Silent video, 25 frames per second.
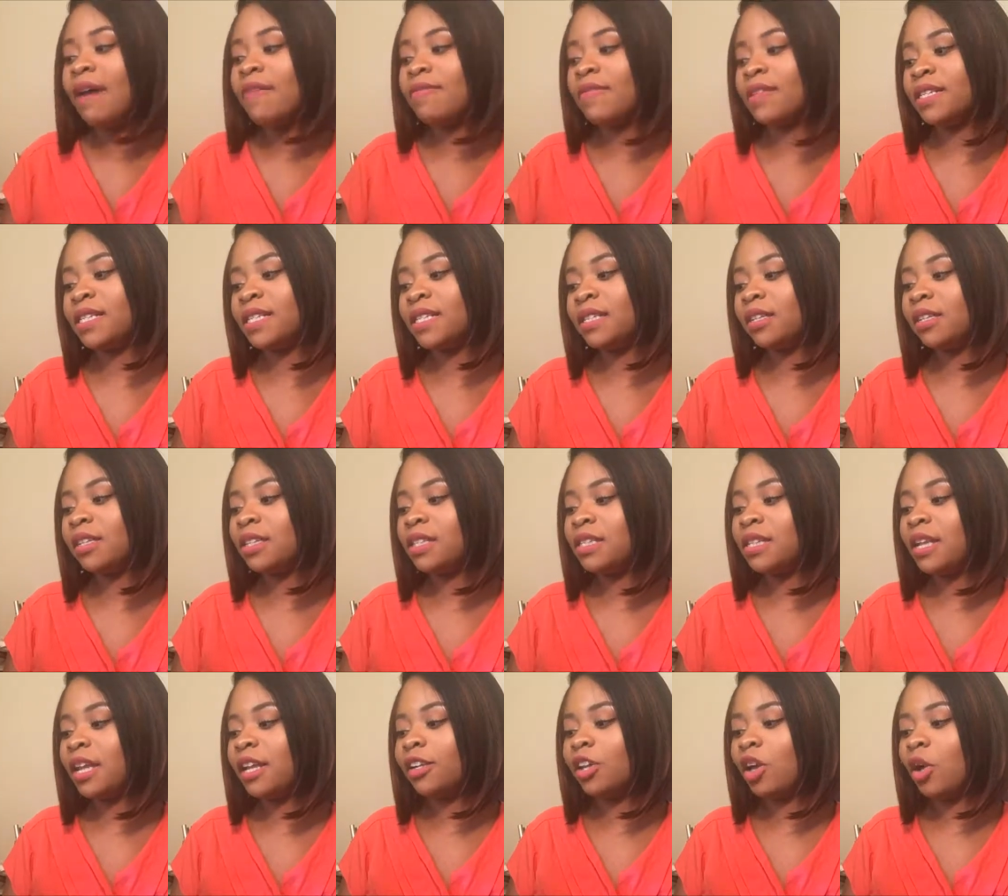And this is in the
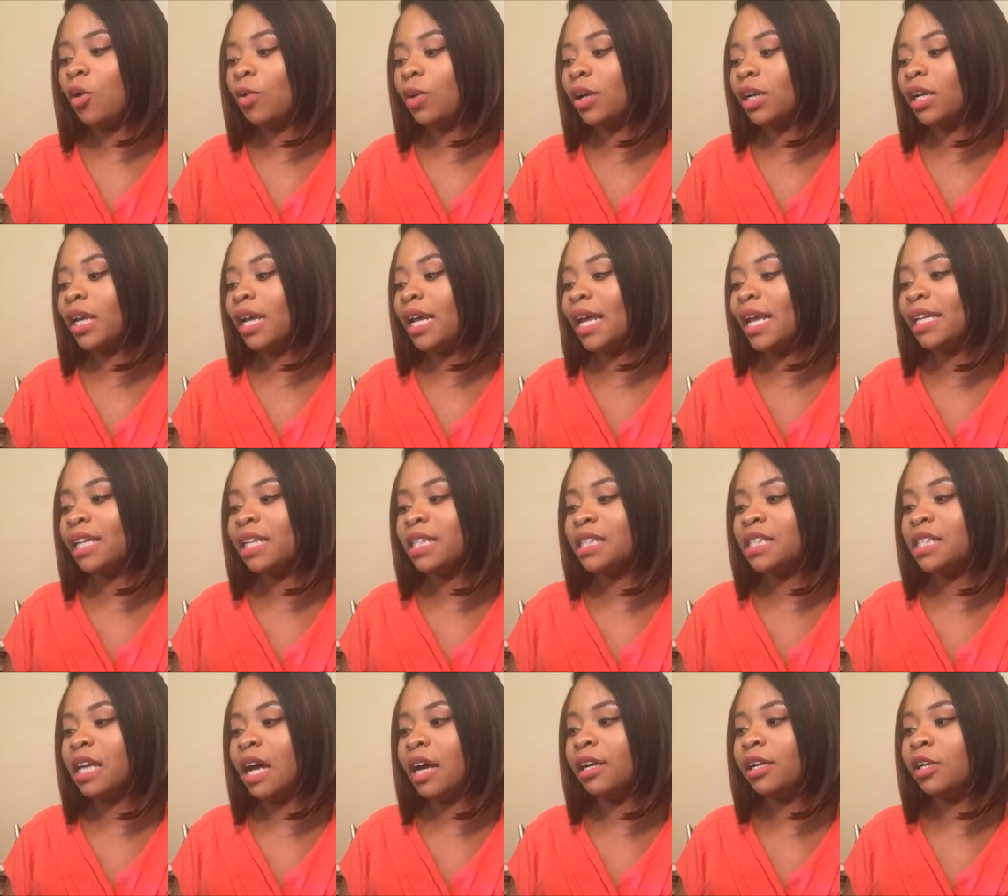scent Coconut and
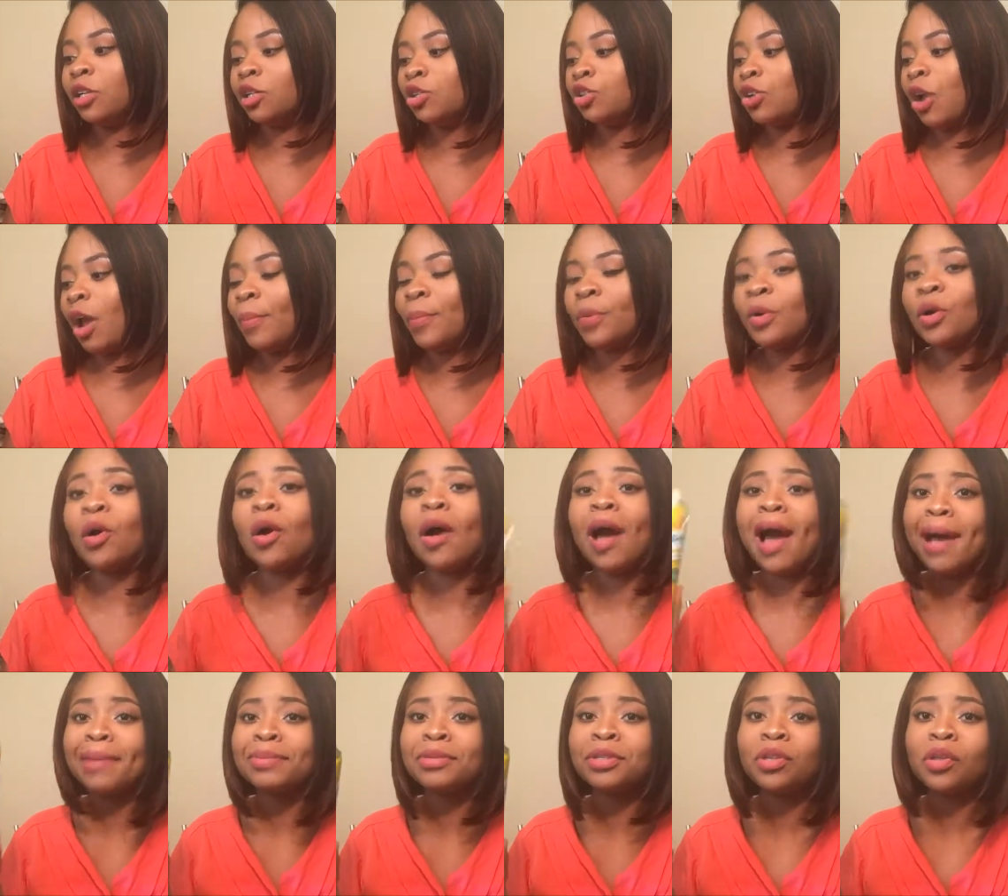Exotic
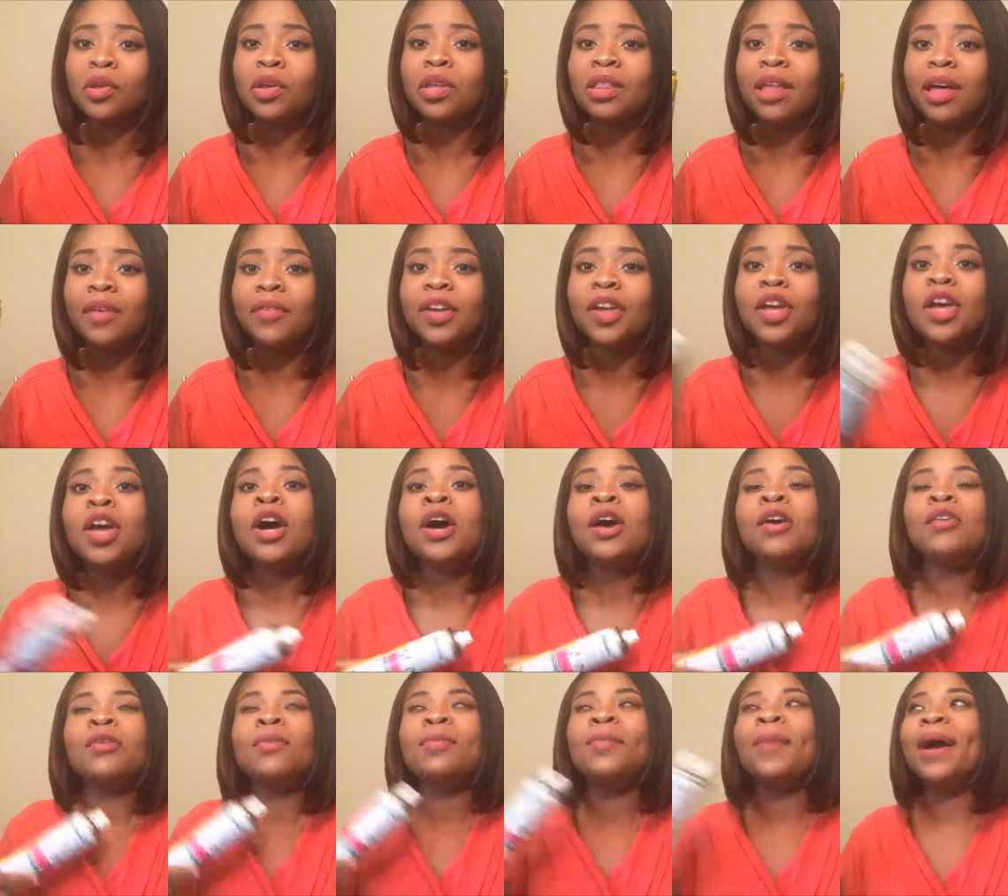Tropical. Absolutely love it.
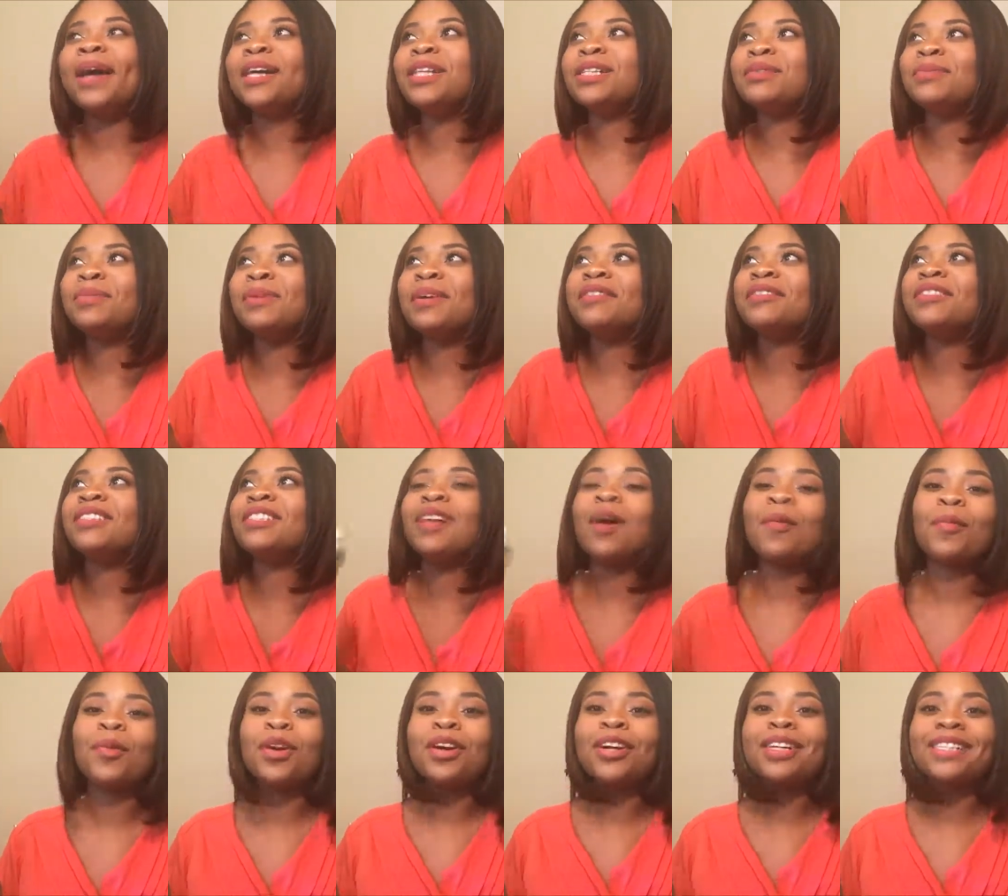Reminds me of
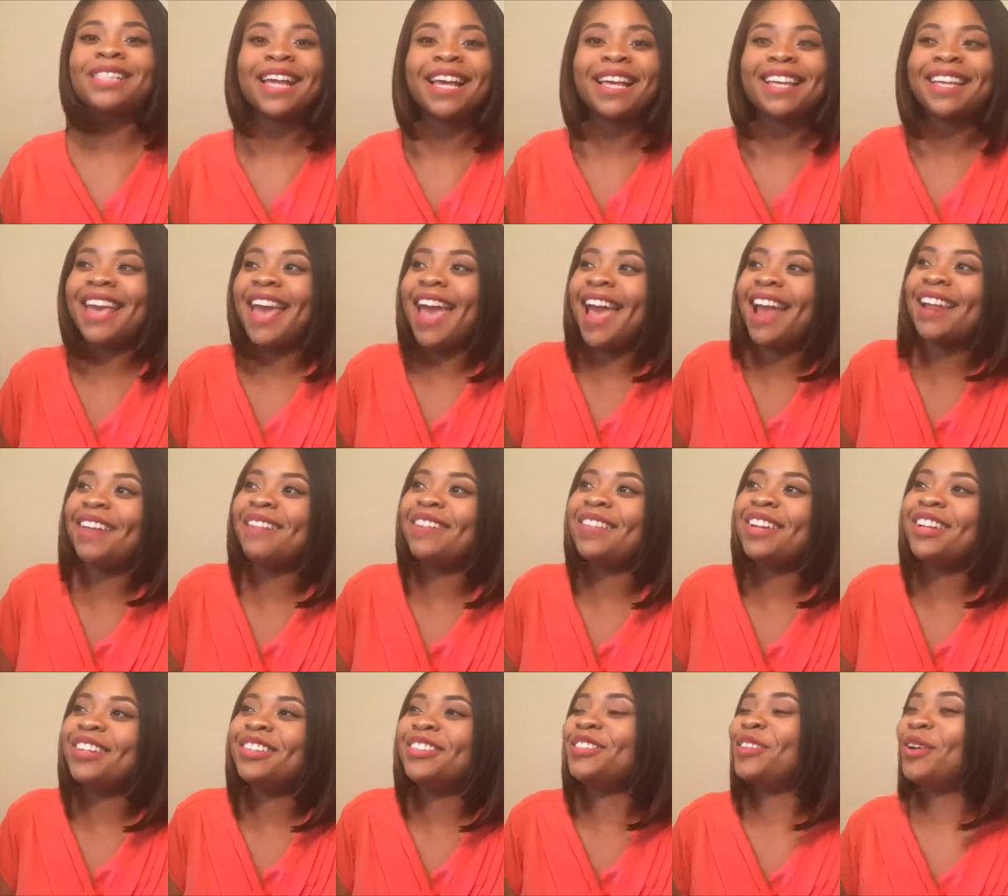summer because I can't
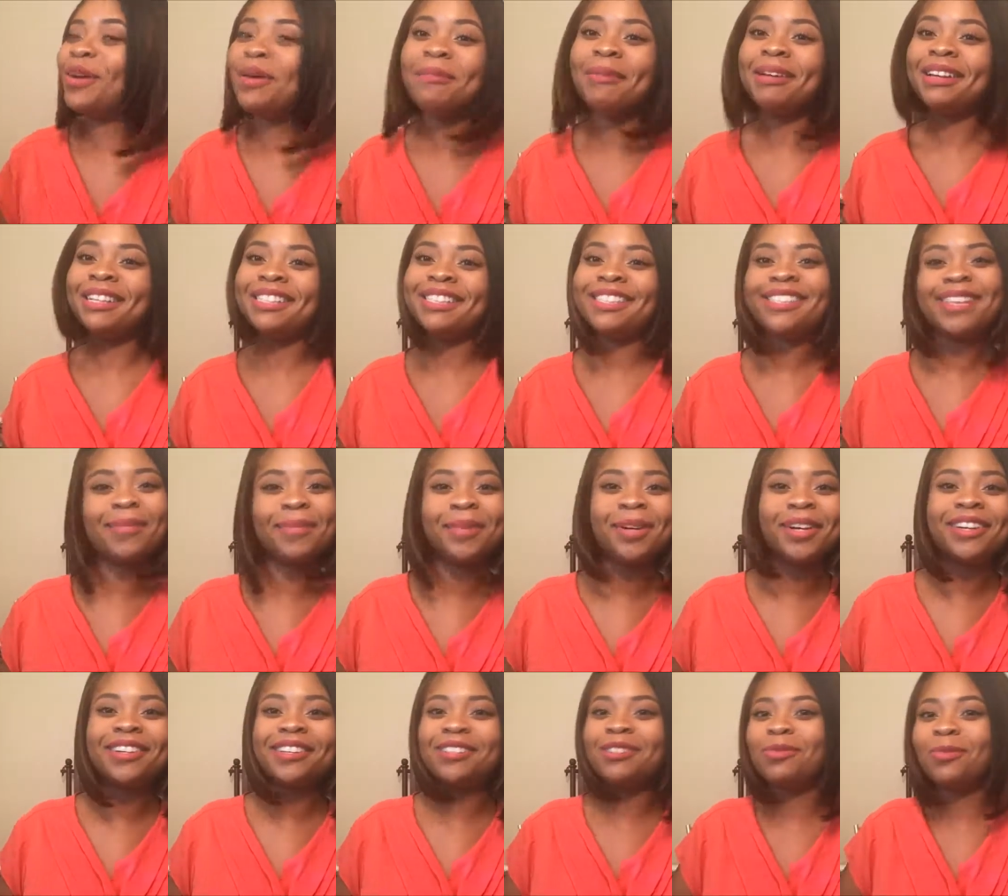even enjoy my
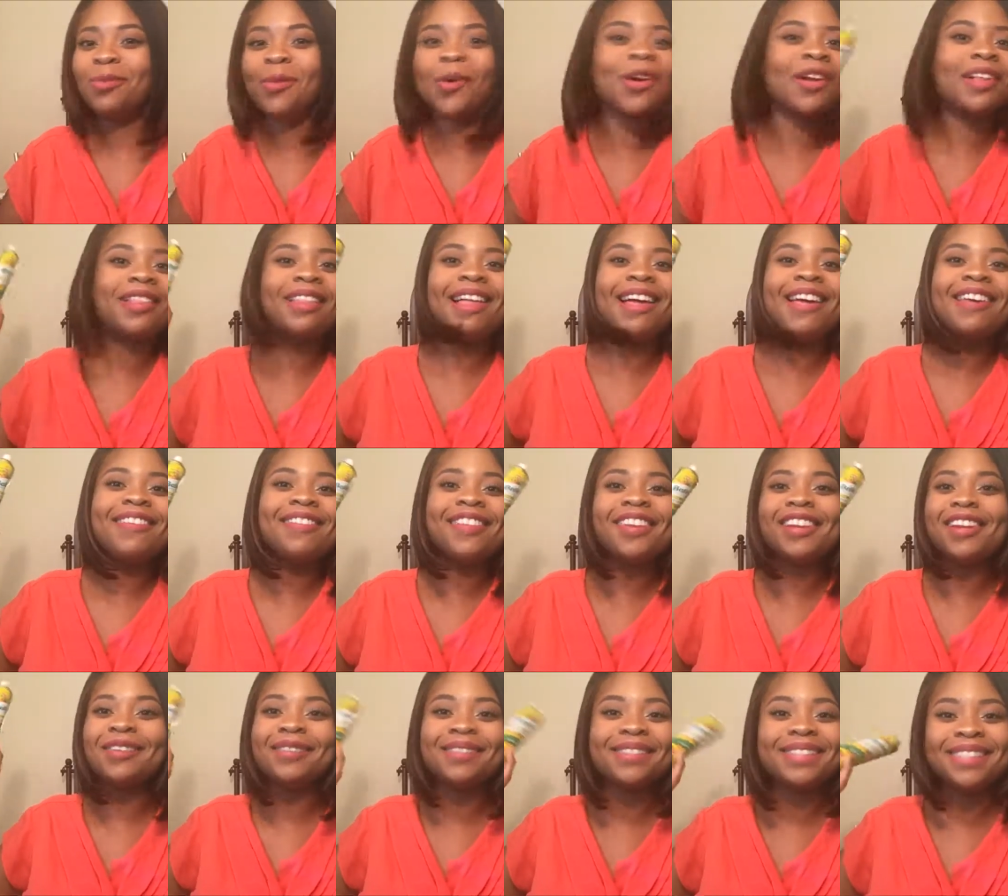summer because work life,
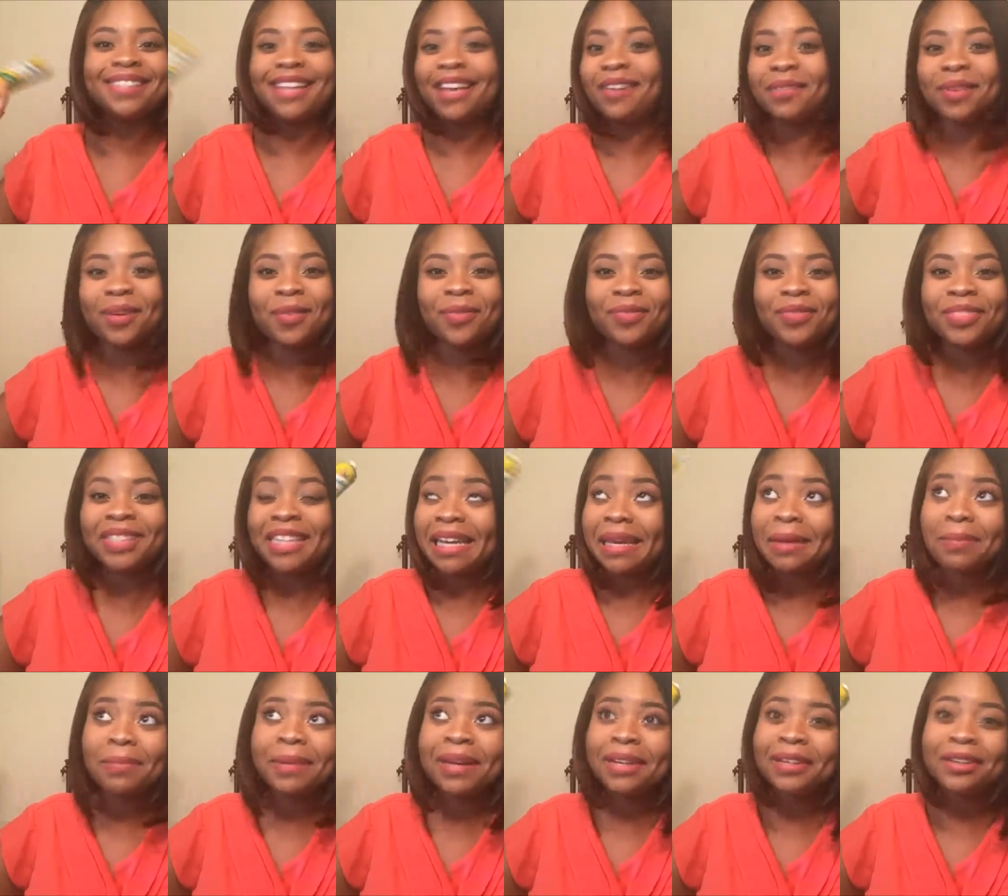you know, save it up to
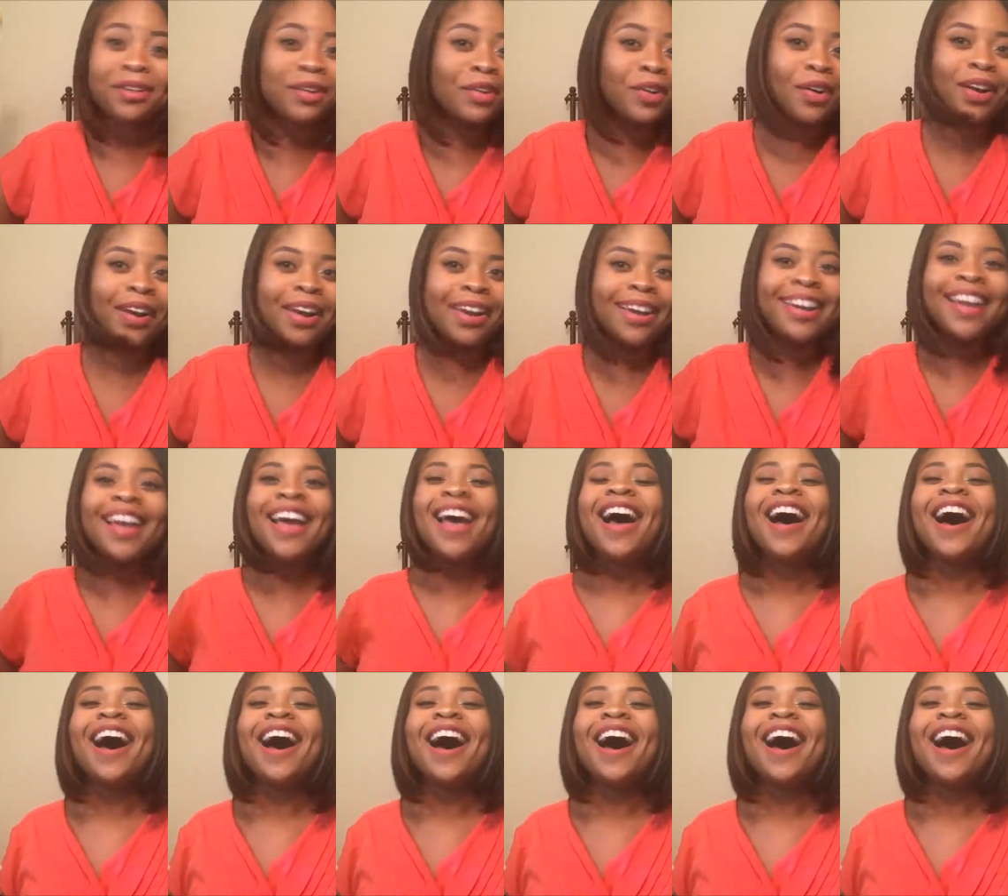get my degree.